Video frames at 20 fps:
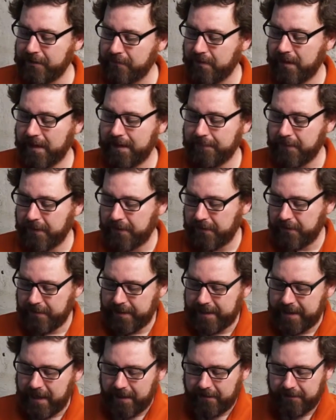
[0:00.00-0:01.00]
you claim the
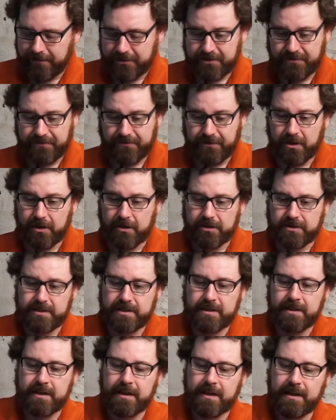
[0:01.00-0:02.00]
$3
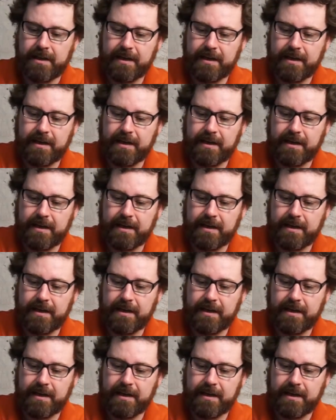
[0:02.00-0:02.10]
first,